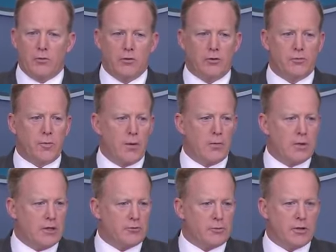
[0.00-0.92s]
of the pool spray.
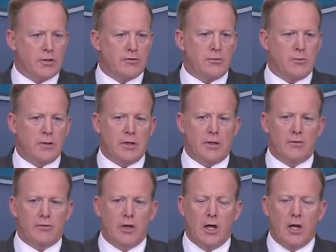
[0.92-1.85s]
We list participant
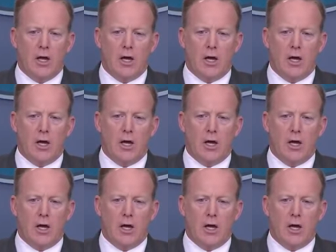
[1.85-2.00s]
lists.